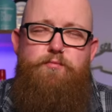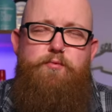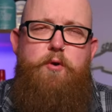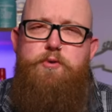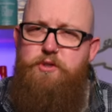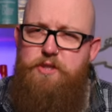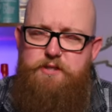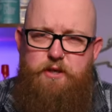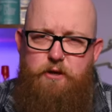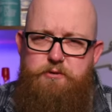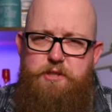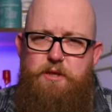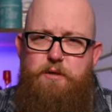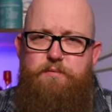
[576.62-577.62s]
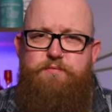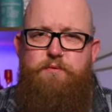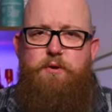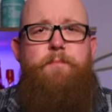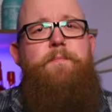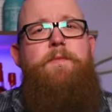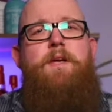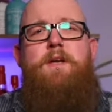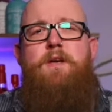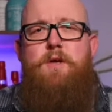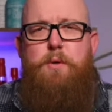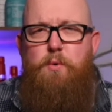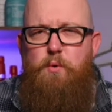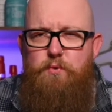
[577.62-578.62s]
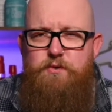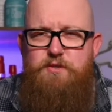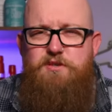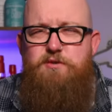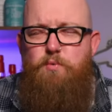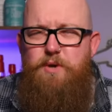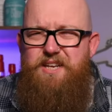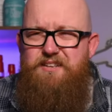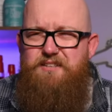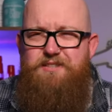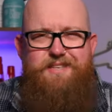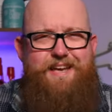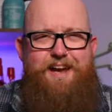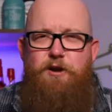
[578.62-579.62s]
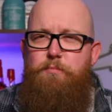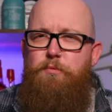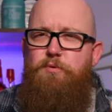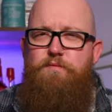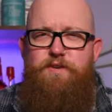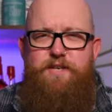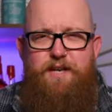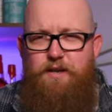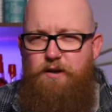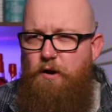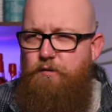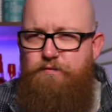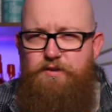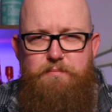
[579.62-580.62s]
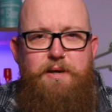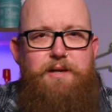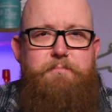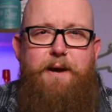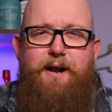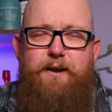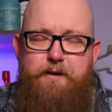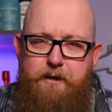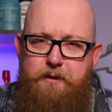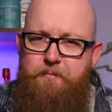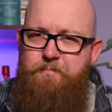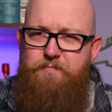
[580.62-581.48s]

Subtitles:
roasty toasty up front, all the sweetness, the caramel, the vanilla over the mid palate,